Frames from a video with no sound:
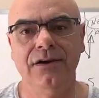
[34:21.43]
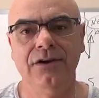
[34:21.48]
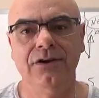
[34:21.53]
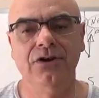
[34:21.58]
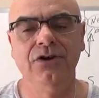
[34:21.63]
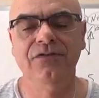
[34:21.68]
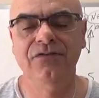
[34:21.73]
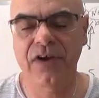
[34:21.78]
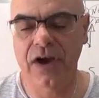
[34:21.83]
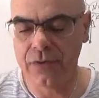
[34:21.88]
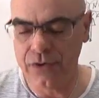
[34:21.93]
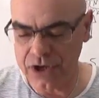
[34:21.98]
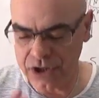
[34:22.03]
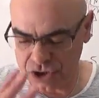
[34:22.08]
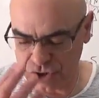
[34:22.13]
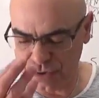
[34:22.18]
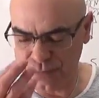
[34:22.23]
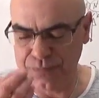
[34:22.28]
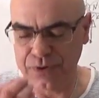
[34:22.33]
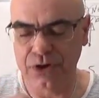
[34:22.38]
You're very
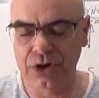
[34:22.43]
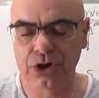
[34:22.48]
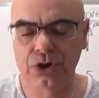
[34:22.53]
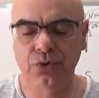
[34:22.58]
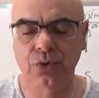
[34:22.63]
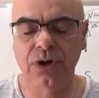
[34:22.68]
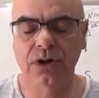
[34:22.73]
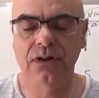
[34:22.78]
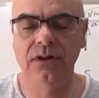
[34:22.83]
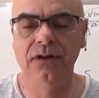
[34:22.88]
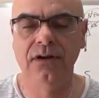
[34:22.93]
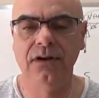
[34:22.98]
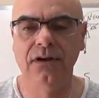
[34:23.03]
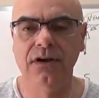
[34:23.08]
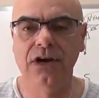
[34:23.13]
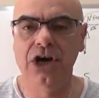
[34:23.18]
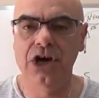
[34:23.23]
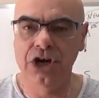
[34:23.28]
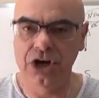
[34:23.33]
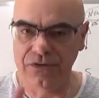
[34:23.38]
spiritual.
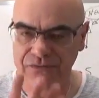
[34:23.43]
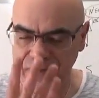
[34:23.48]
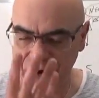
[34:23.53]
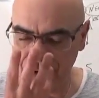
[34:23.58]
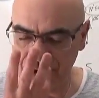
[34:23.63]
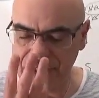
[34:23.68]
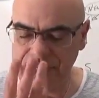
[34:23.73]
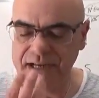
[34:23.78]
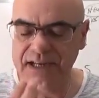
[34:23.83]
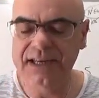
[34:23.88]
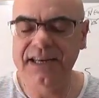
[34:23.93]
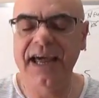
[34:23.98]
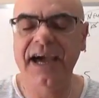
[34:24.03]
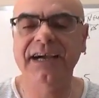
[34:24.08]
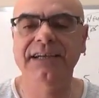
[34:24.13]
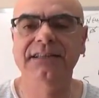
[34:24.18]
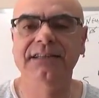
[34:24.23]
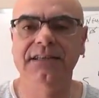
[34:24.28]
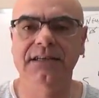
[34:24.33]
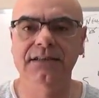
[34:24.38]
You're very
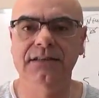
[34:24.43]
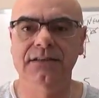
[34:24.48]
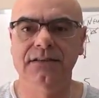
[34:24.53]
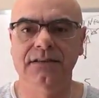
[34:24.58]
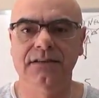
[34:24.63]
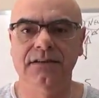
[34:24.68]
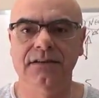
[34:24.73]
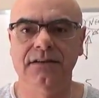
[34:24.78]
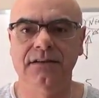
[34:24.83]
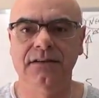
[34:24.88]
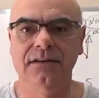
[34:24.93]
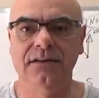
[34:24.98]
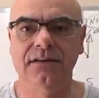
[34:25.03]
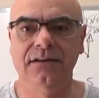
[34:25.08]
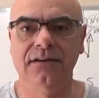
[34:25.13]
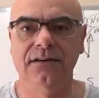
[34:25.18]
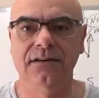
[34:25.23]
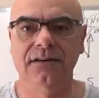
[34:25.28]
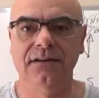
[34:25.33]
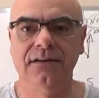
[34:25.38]
connected,
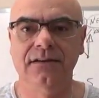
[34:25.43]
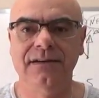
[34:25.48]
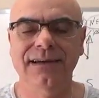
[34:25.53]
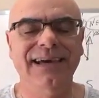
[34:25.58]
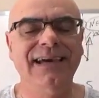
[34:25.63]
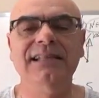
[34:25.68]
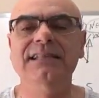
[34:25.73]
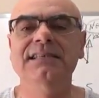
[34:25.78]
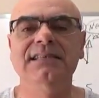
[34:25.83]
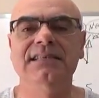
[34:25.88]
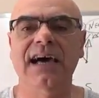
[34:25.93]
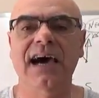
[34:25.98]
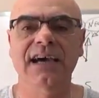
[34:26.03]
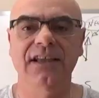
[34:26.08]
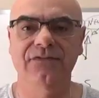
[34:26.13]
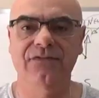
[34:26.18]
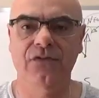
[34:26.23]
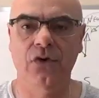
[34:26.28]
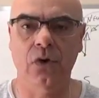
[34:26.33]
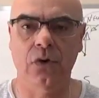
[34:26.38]

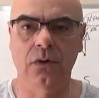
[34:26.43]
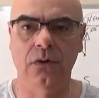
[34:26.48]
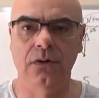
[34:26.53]
insightful.